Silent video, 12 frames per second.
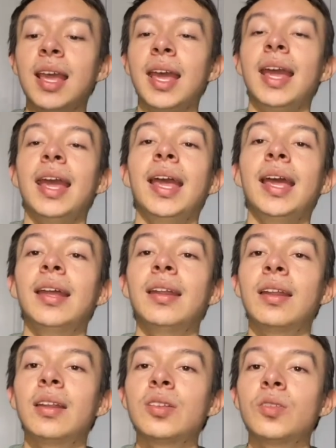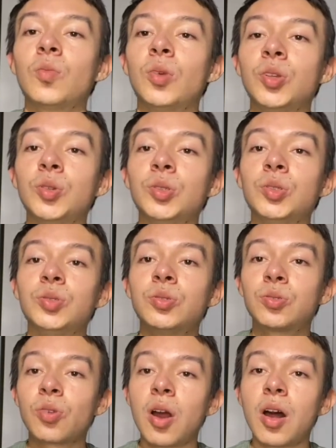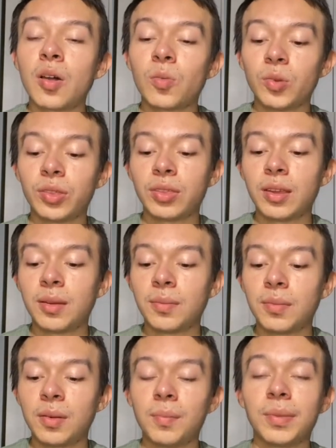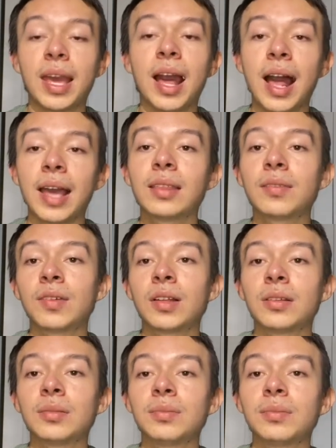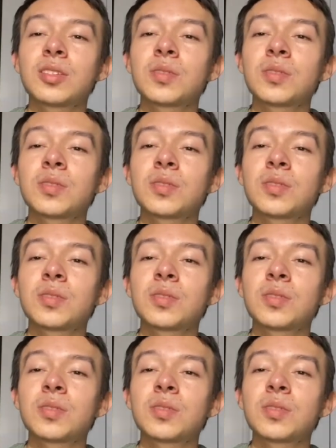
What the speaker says: and when you draw with them behind the vellum, to